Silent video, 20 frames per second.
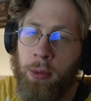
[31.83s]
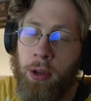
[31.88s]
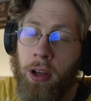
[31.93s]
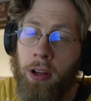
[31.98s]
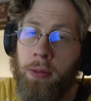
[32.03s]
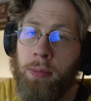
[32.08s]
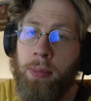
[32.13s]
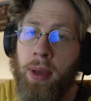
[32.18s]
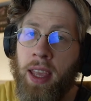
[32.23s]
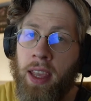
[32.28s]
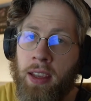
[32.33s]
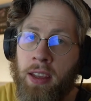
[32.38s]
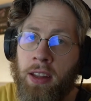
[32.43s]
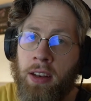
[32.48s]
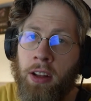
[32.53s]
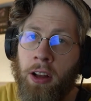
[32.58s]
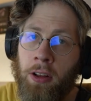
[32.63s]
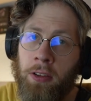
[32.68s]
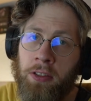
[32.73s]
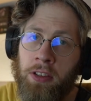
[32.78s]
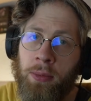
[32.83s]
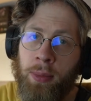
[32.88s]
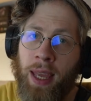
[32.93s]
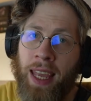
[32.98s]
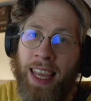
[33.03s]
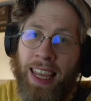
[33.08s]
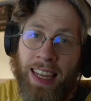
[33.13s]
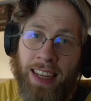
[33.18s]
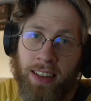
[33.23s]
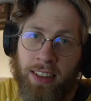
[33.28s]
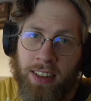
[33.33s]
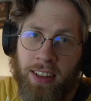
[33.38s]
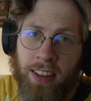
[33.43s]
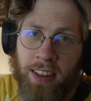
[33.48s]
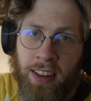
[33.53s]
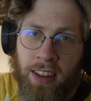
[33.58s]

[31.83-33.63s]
called Pagan Ultima 8.